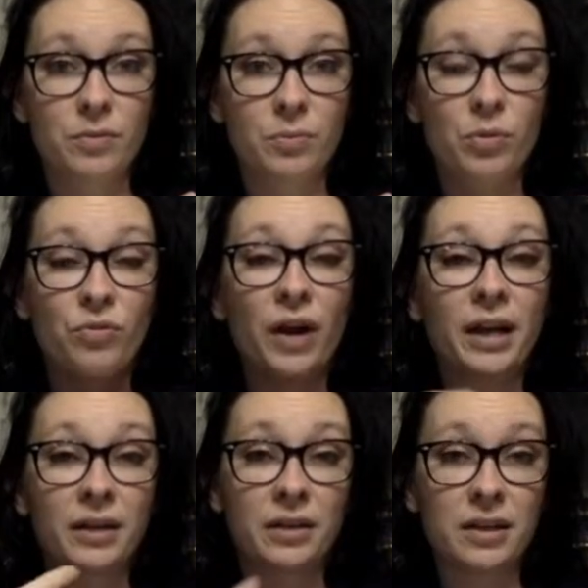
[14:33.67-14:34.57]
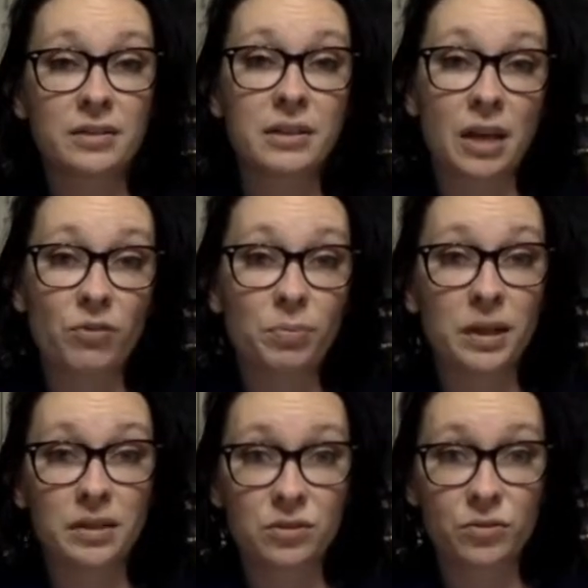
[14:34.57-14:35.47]
provided a safe
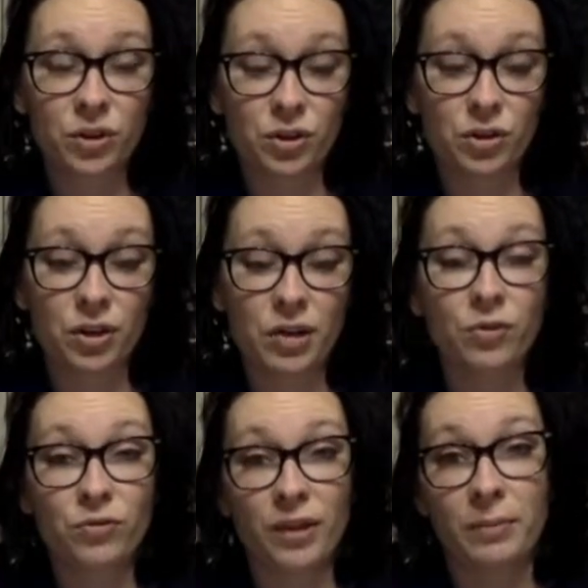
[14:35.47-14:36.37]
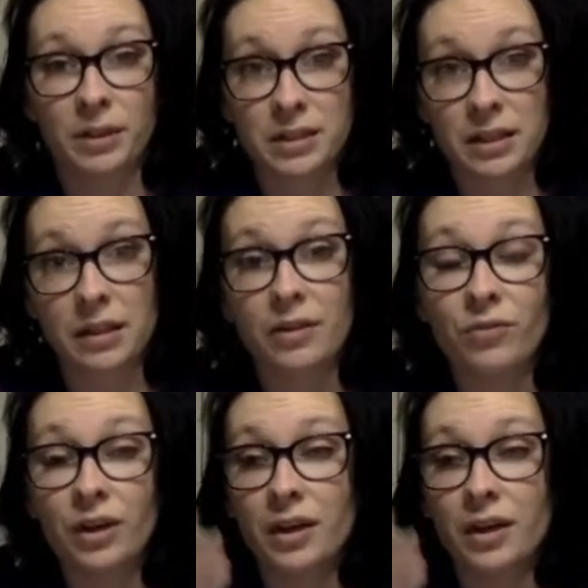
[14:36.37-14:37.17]
place for her and her family to live.